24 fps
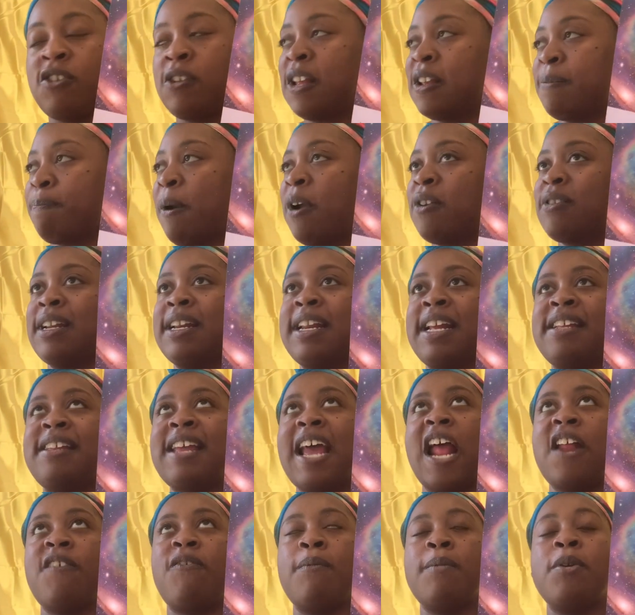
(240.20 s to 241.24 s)
this person
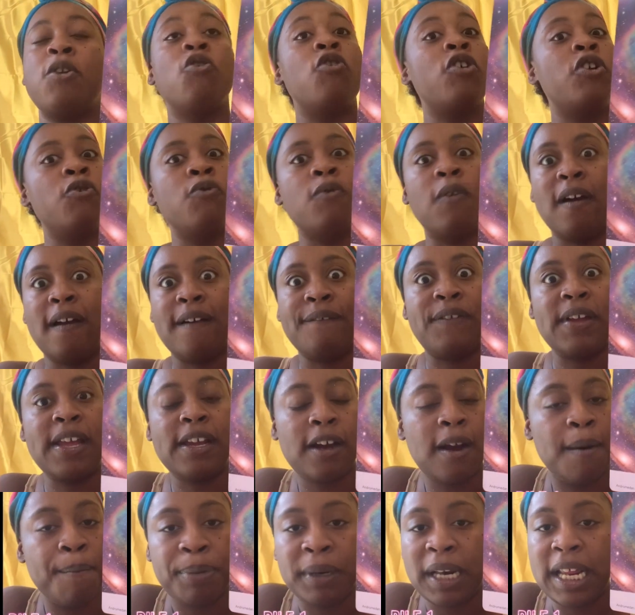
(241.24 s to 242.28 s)
detached from you, or you have
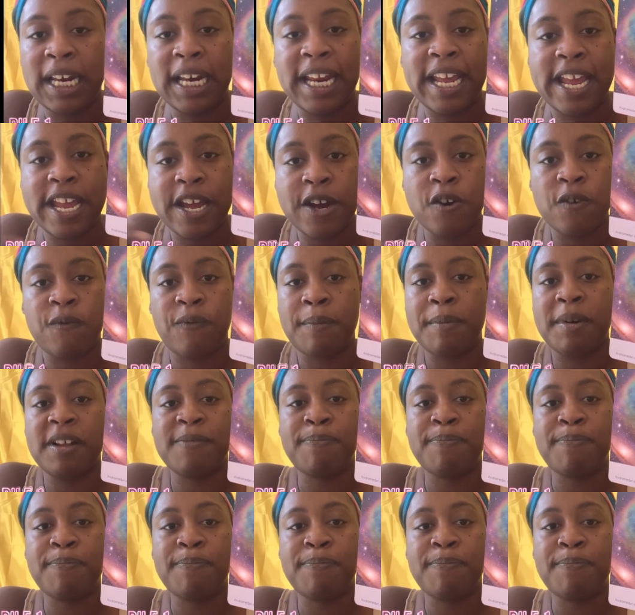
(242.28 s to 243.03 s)
completely healed from this